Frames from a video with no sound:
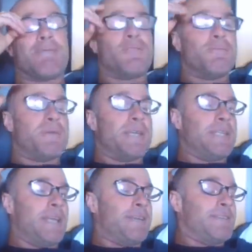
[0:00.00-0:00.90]
loved to have
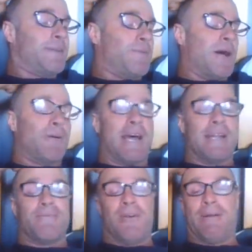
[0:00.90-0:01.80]
been there. So well
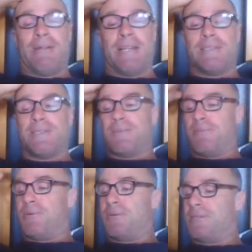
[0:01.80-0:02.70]
done to the
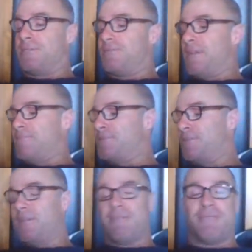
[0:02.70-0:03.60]
supporters.
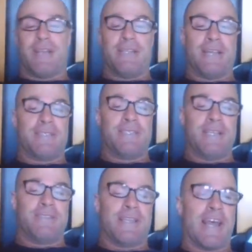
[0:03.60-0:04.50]
Absolutely
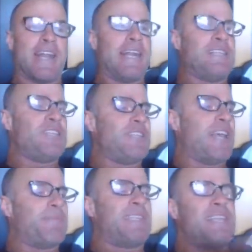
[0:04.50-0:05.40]
fantastic. So that energy
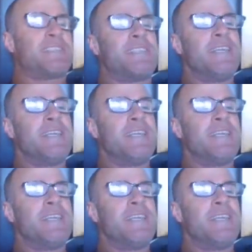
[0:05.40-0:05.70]
there, but